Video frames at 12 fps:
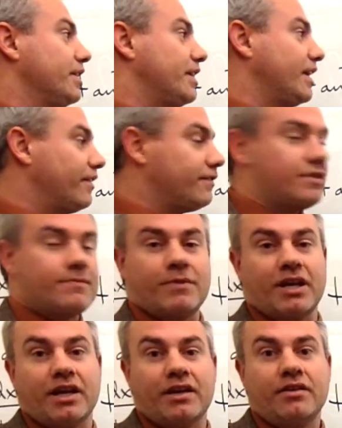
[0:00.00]
gives
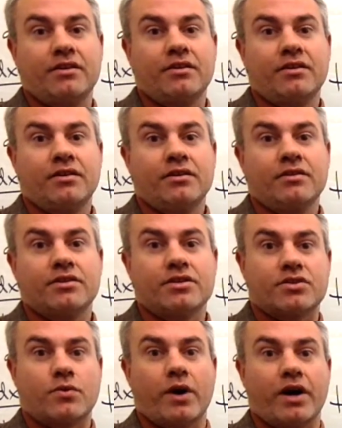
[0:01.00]
me the
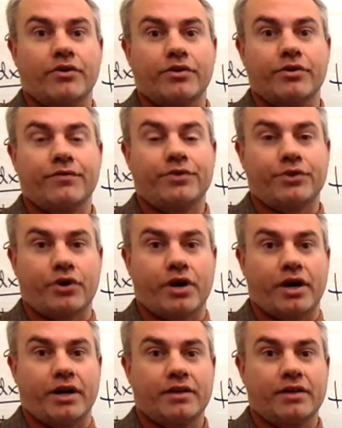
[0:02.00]
square root of 3.